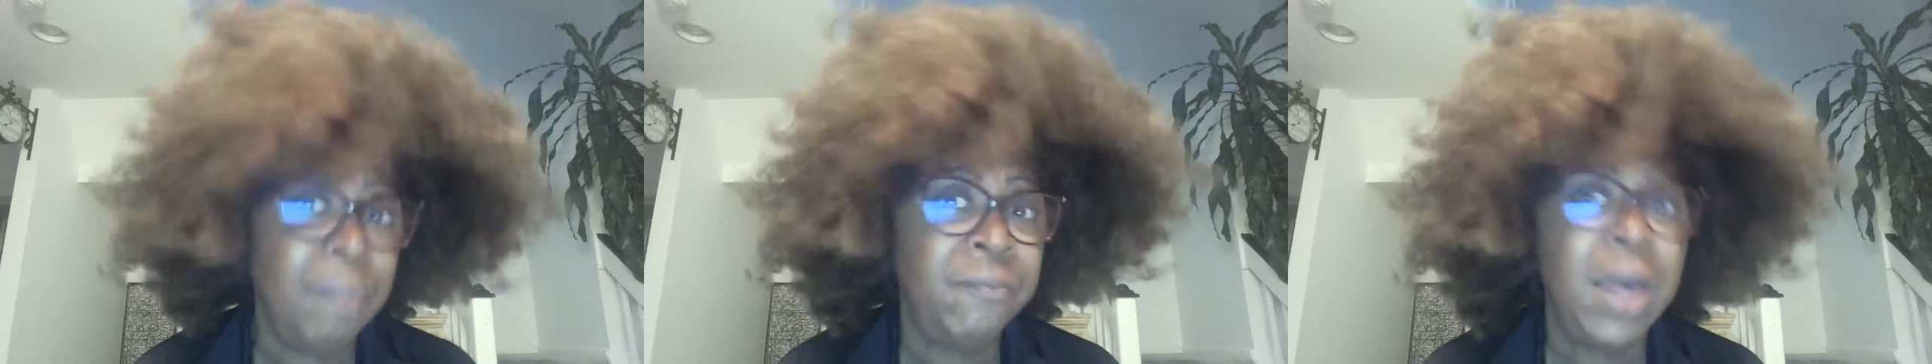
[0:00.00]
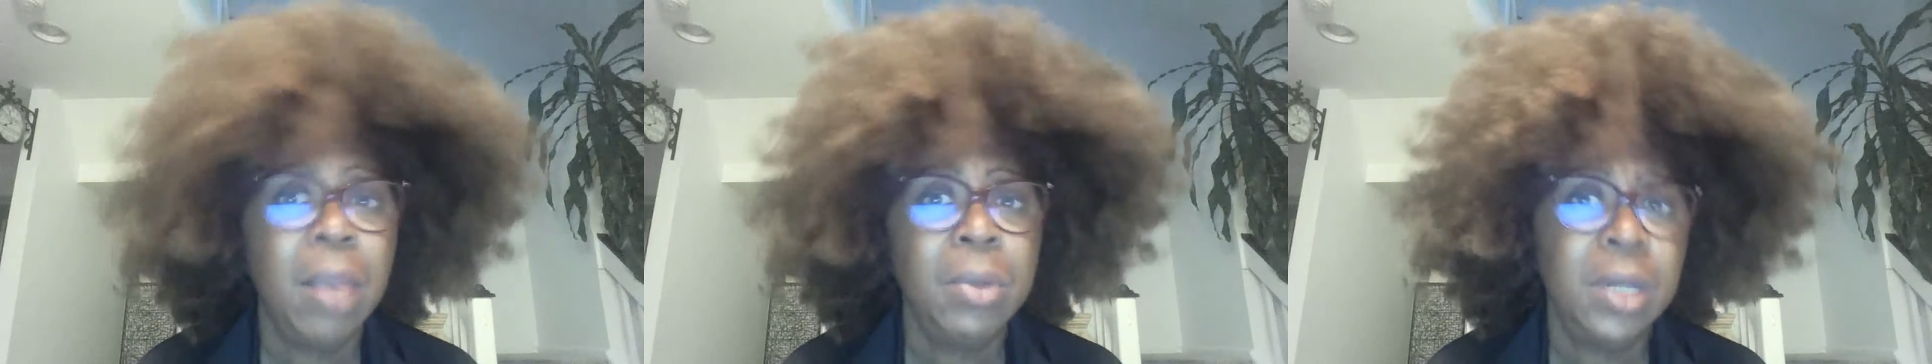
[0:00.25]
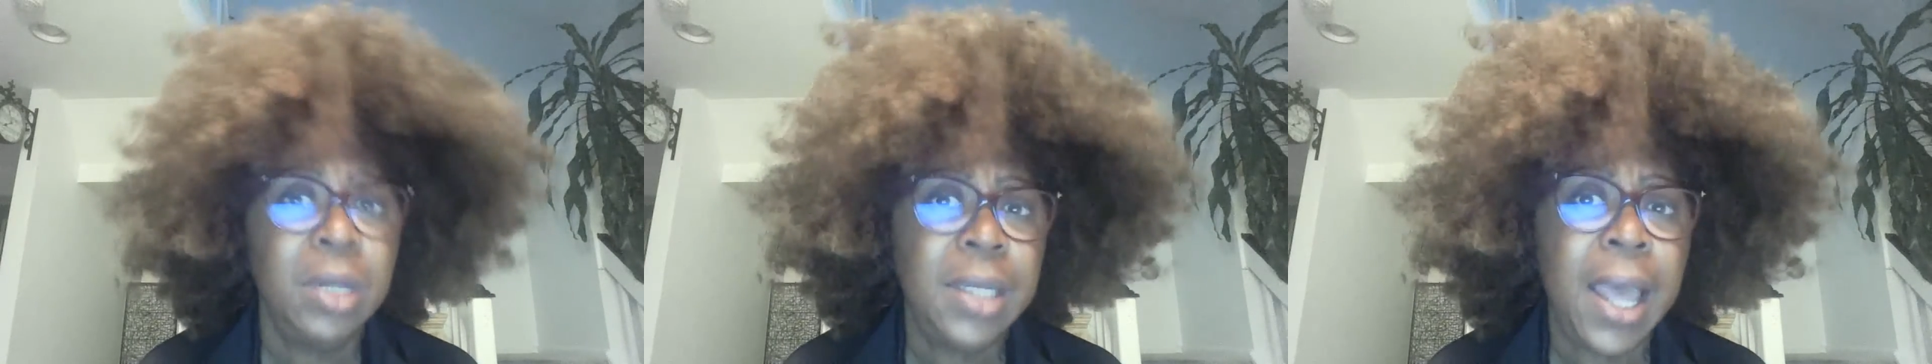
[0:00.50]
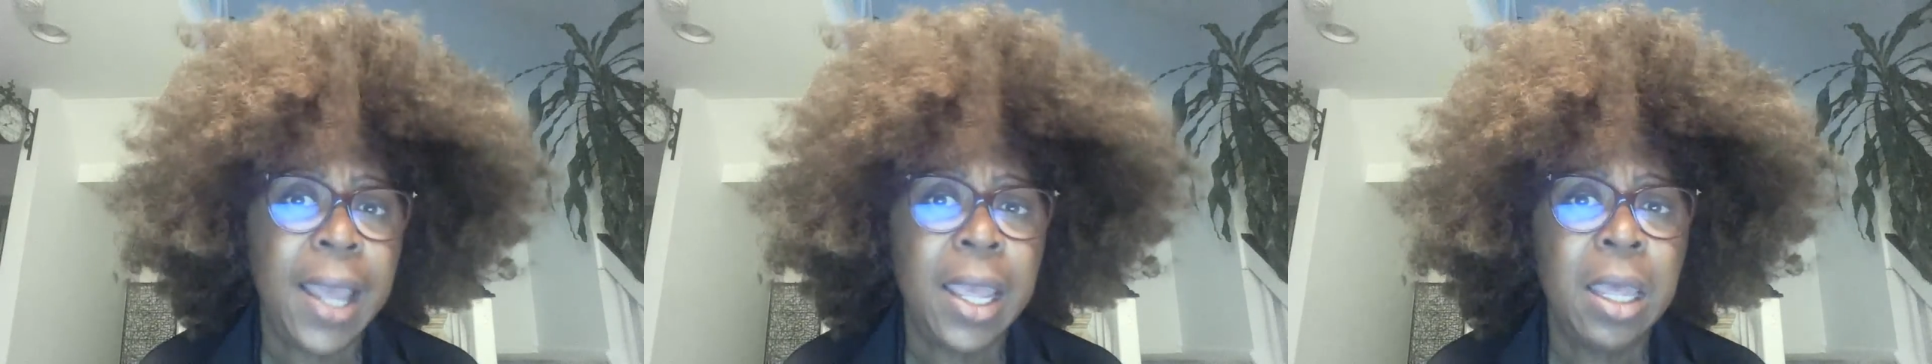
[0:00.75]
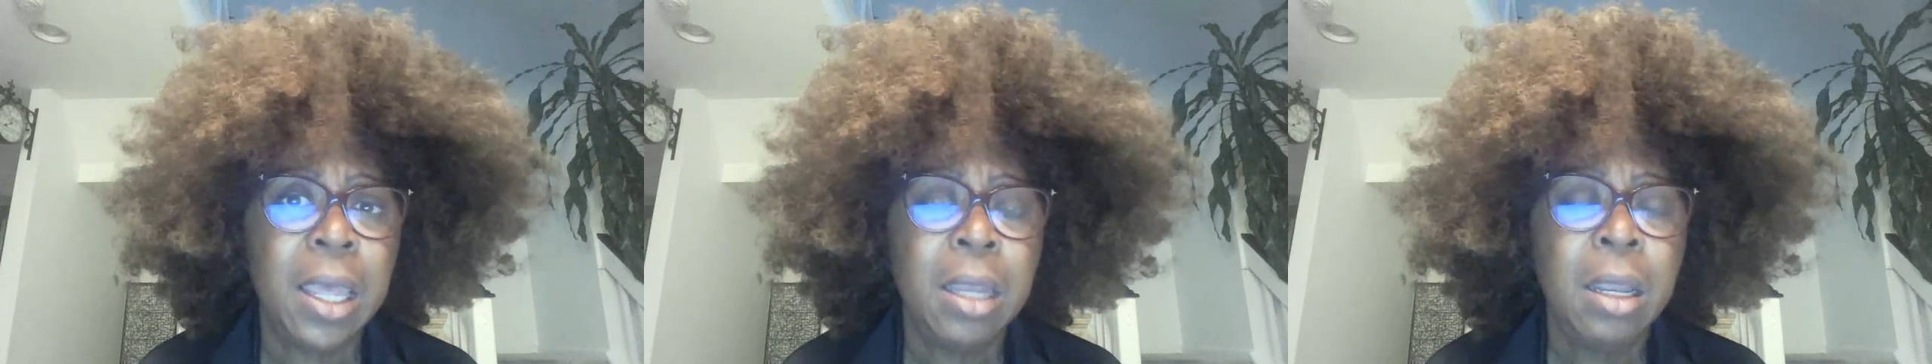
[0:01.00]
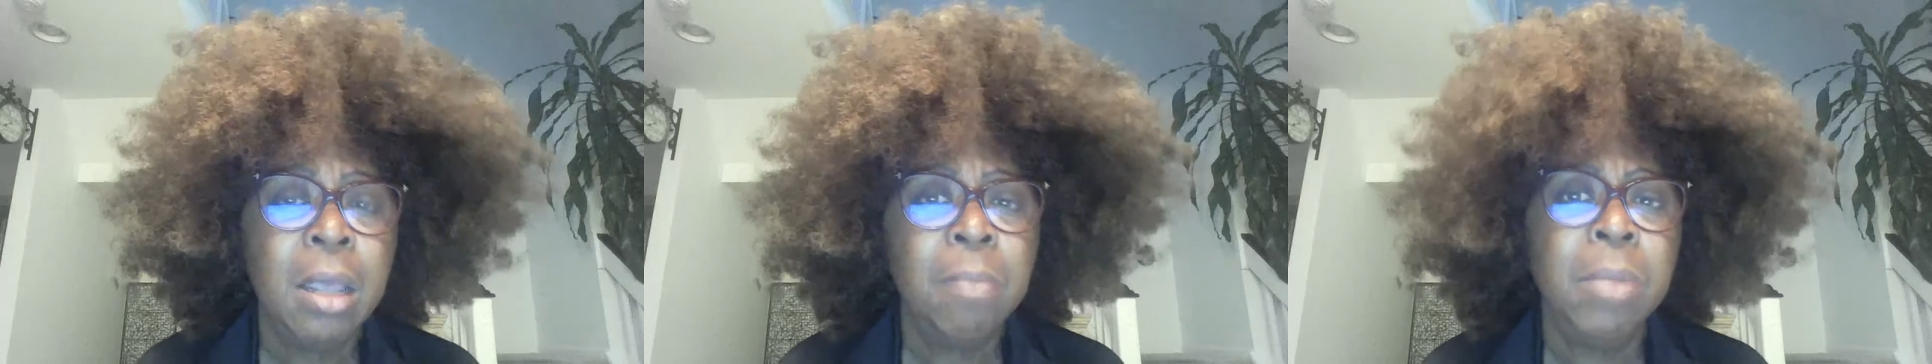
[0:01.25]
following the diet,
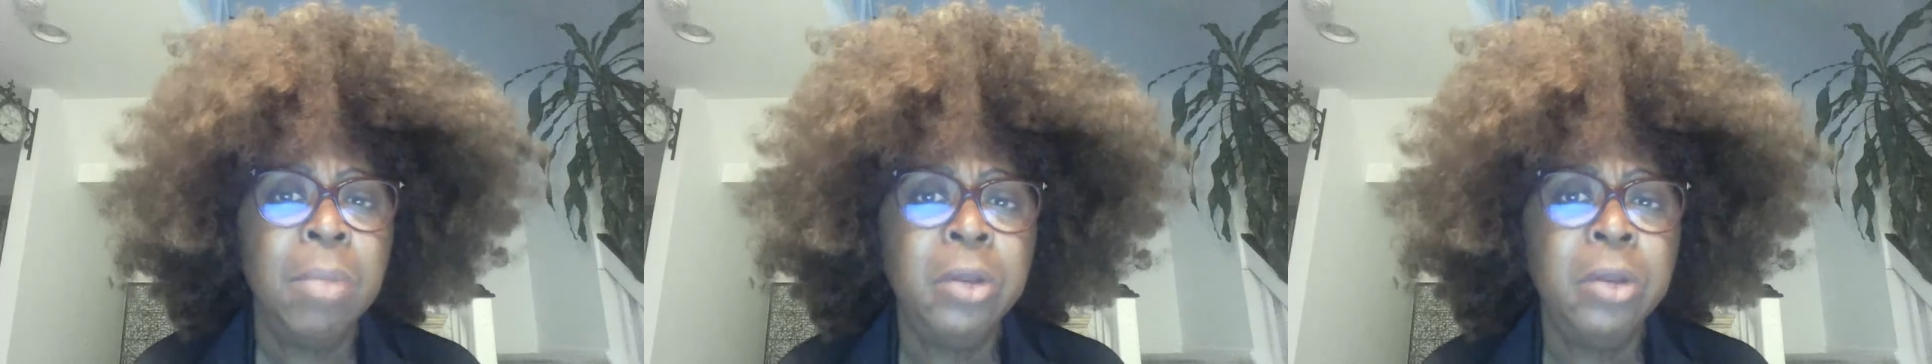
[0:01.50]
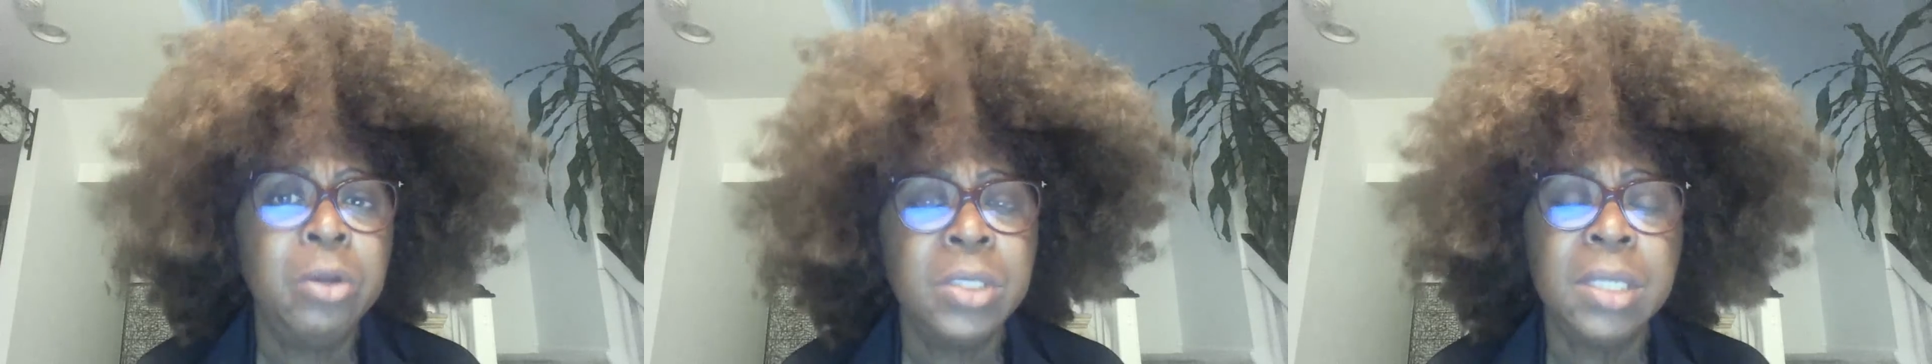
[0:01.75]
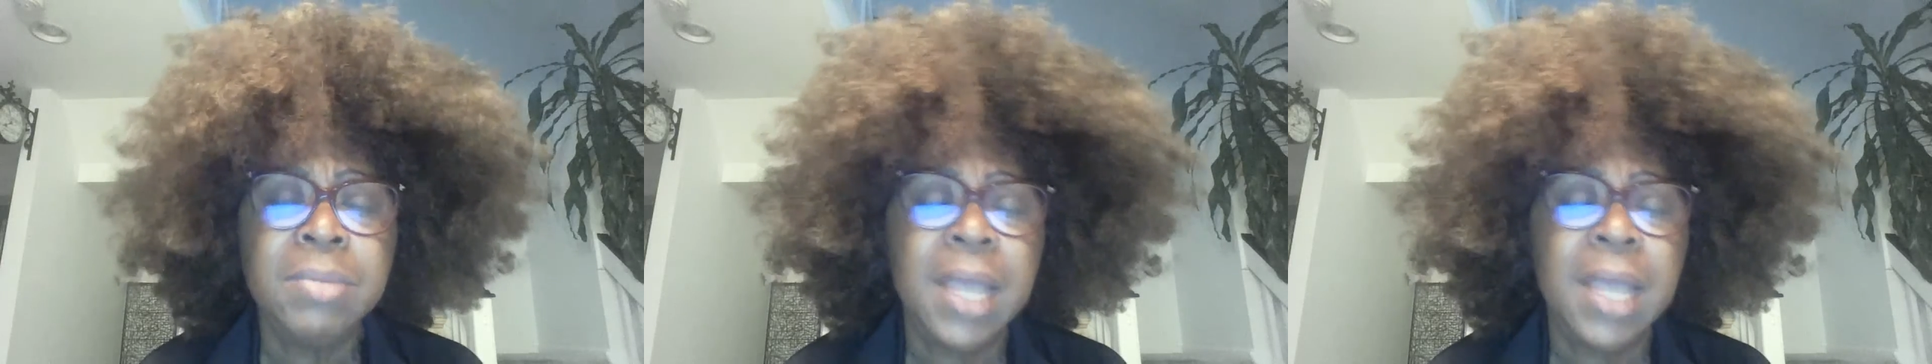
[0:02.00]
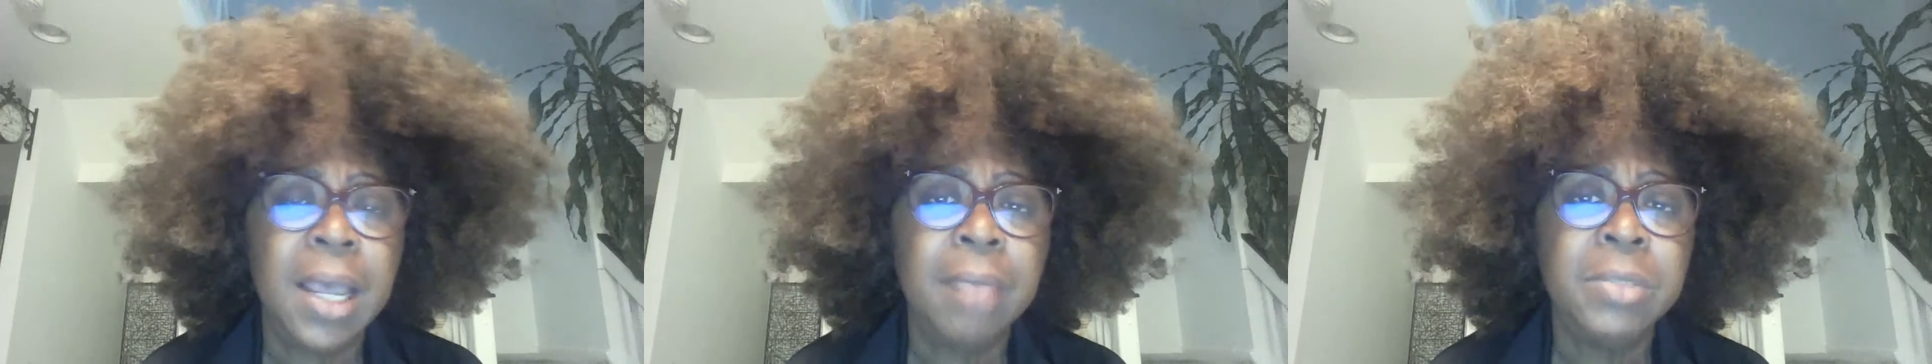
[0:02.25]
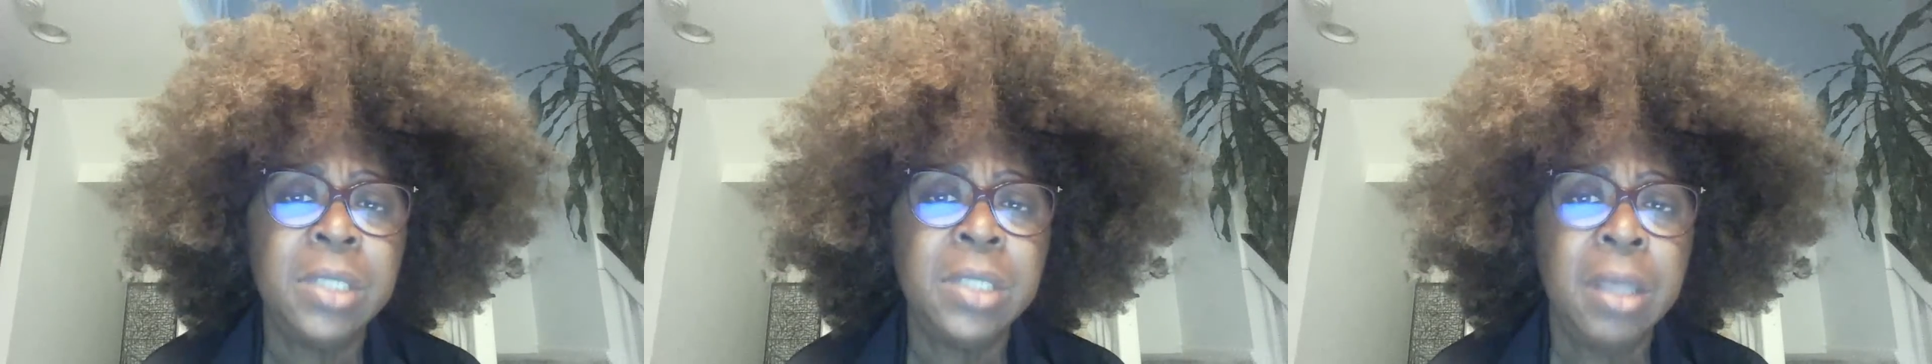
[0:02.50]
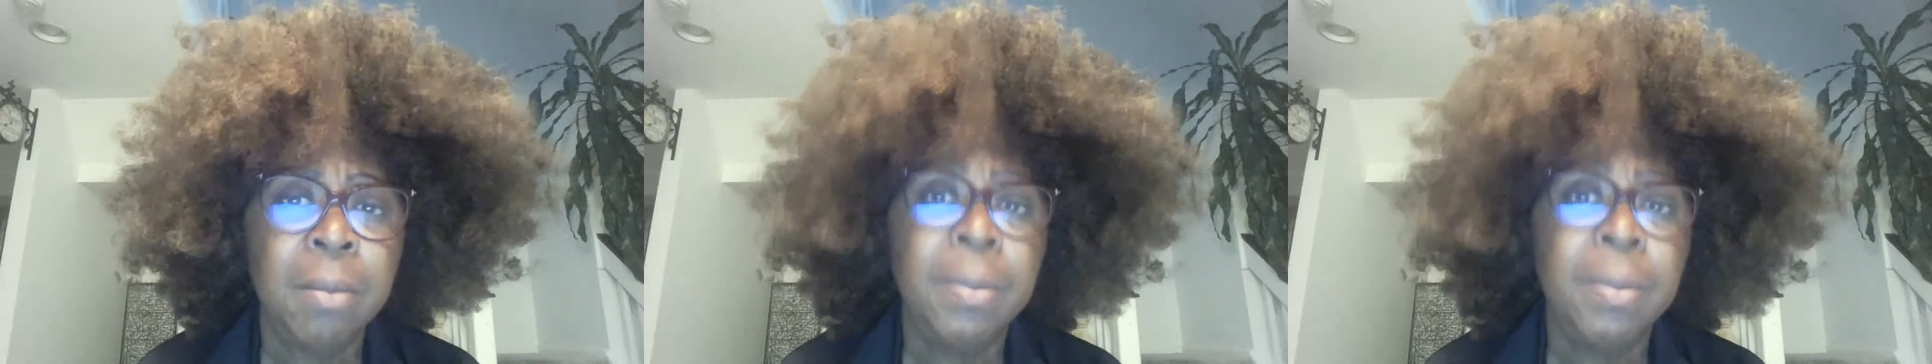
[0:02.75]
but sometimes,